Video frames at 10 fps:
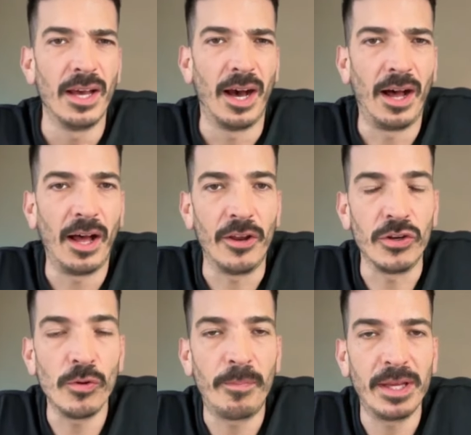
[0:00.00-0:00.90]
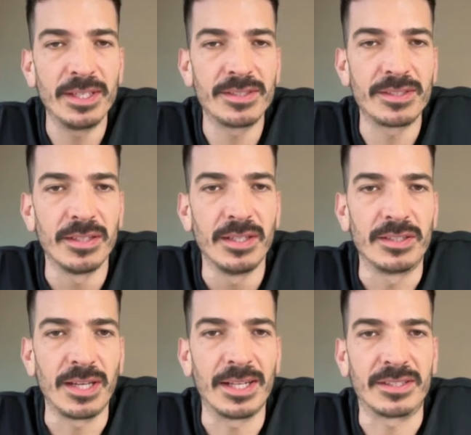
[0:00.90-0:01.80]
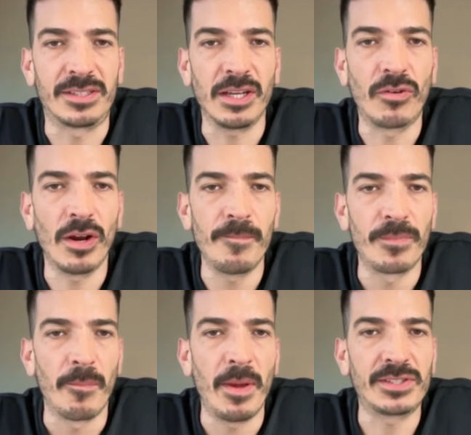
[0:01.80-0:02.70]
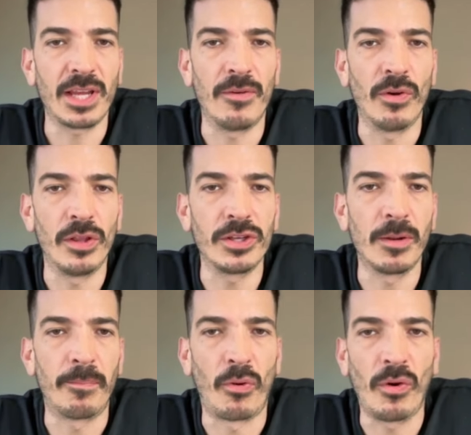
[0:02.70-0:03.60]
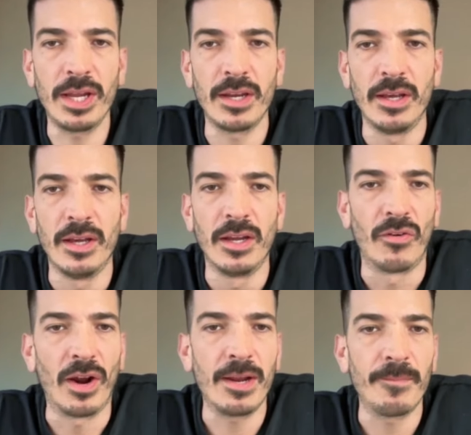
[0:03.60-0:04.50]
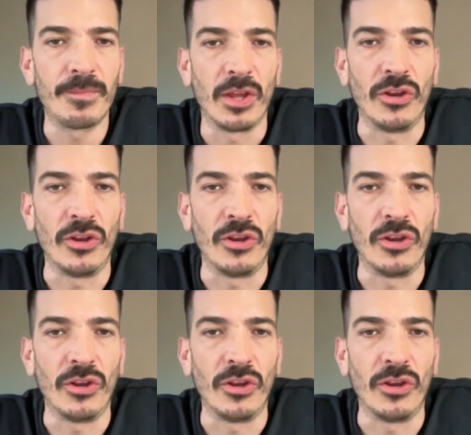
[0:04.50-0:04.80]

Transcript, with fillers: Uh, biz dot secret makes a really good point, right?